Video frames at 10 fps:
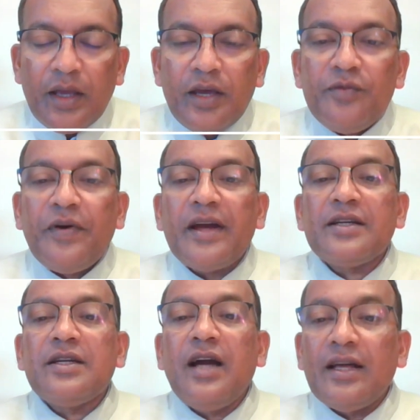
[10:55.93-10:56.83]
In
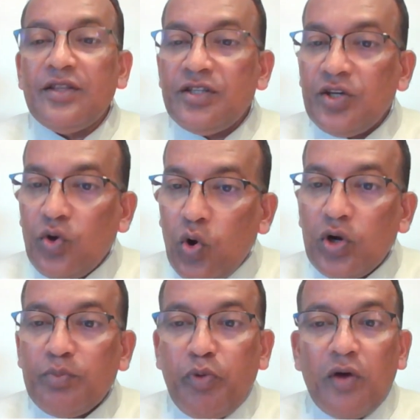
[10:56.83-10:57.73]
fact, Gandhiji
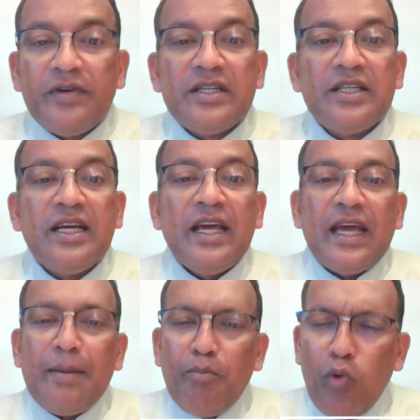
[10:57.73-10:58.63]
called poverty
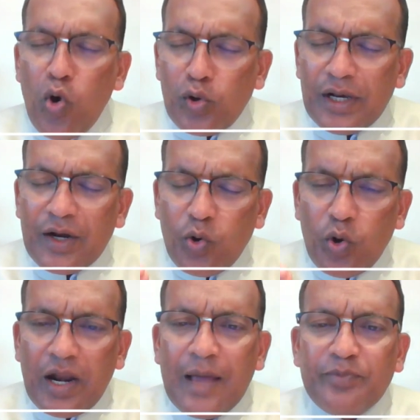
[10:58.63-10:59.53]
a moral
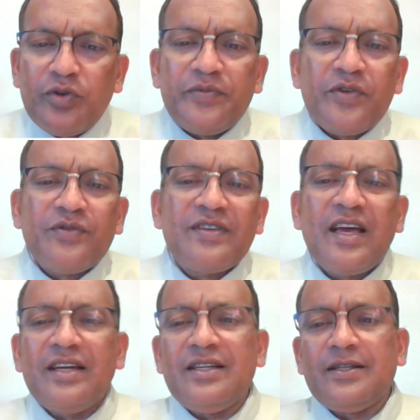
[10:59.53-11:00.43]
collapse of
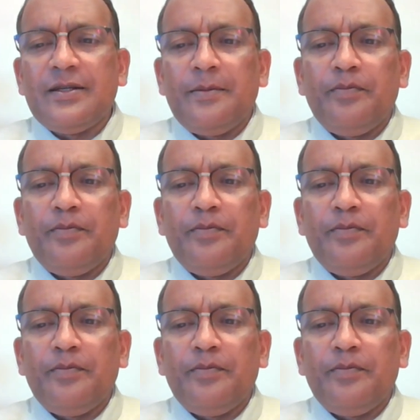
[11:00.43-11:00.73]
society.